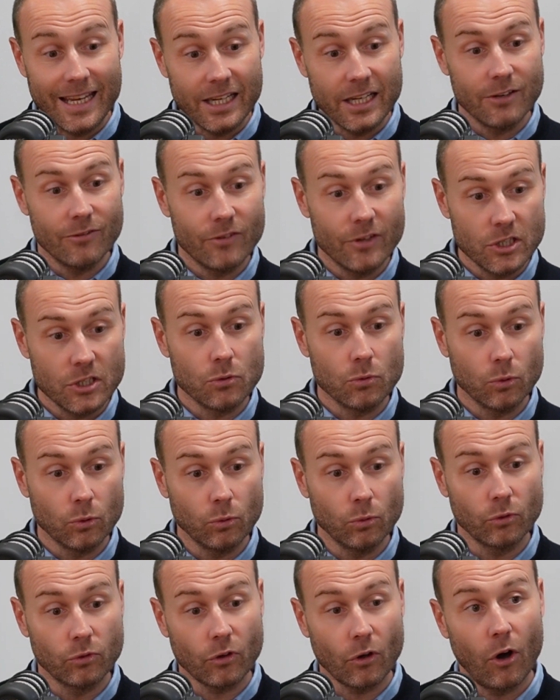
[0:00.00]

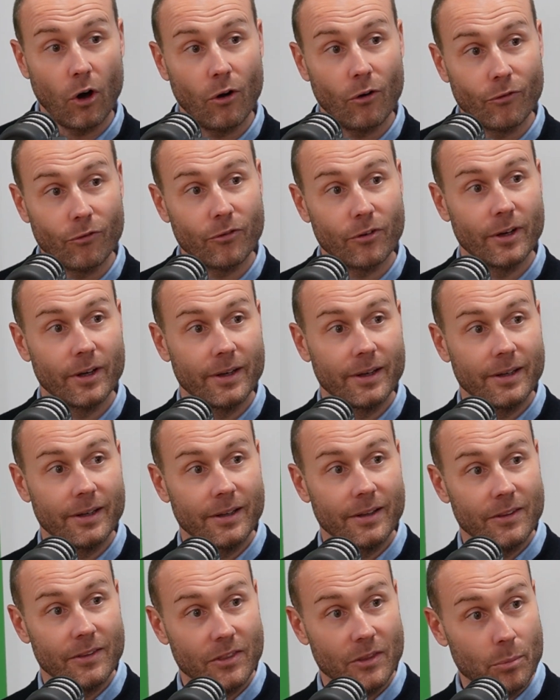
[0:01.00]
individuals of
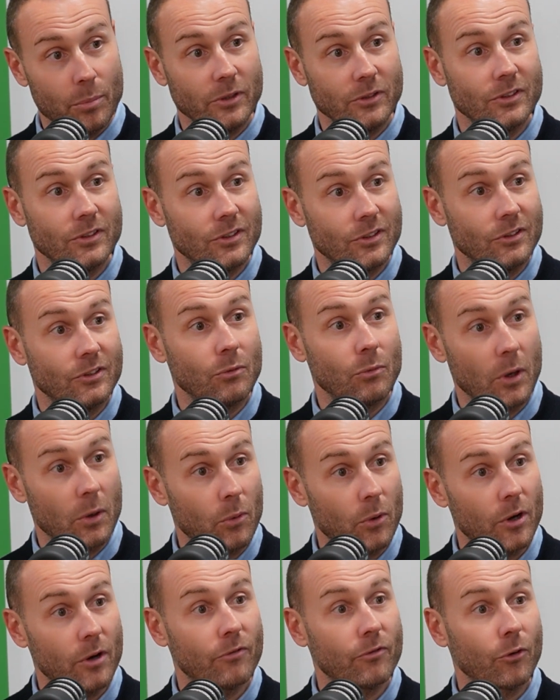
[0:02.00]
the businesses that we
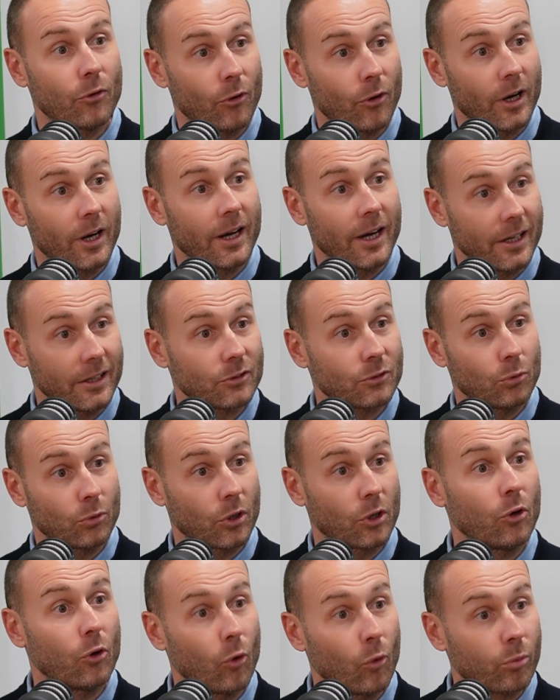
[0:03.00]
work for at sort
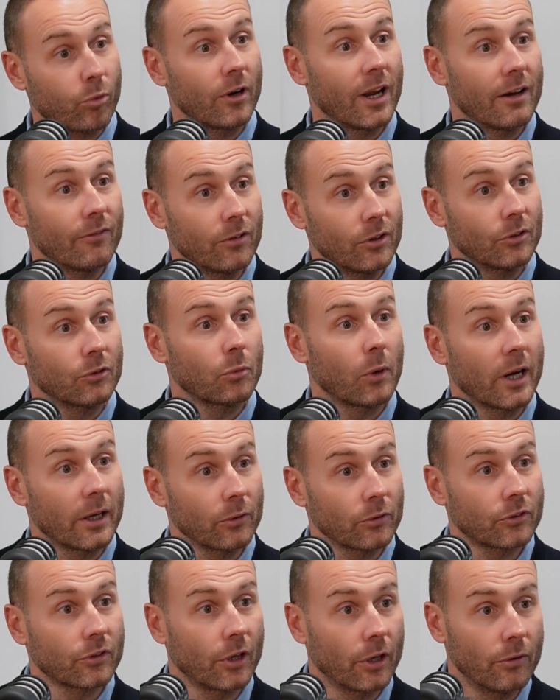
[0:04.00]
of corporate level as well.
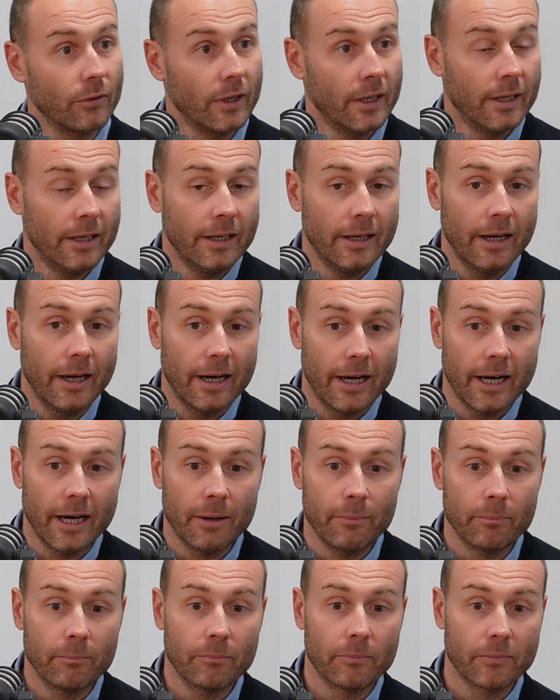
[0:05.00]
So
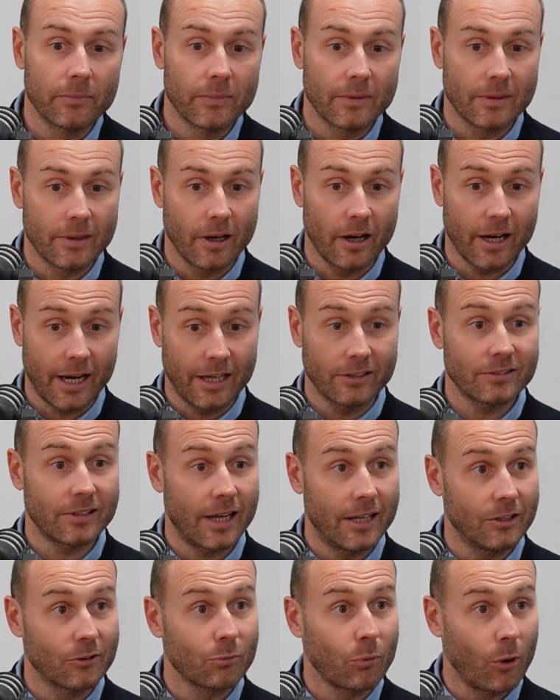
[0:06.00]
I guess
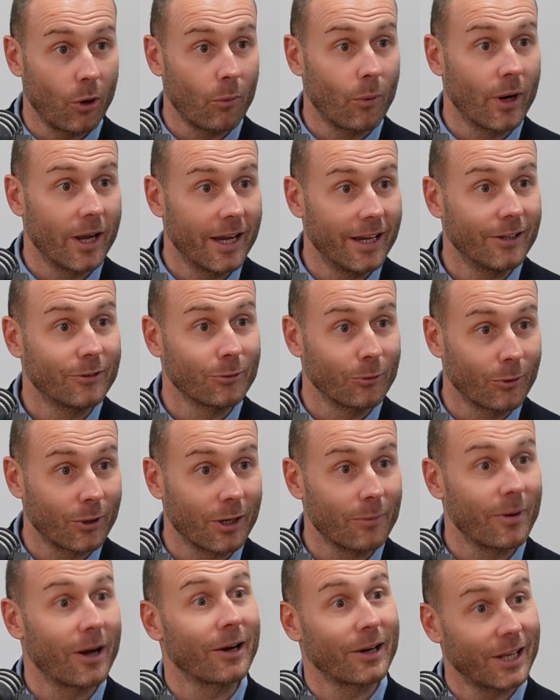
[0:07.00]
hence why we're here talking
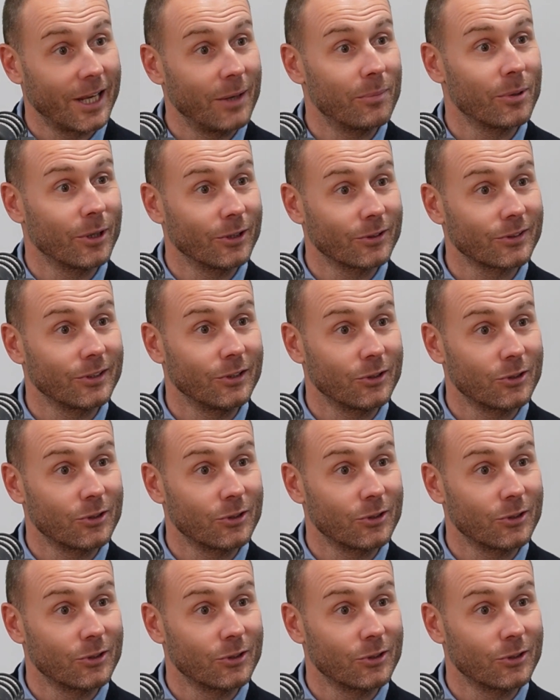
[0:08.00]
about key person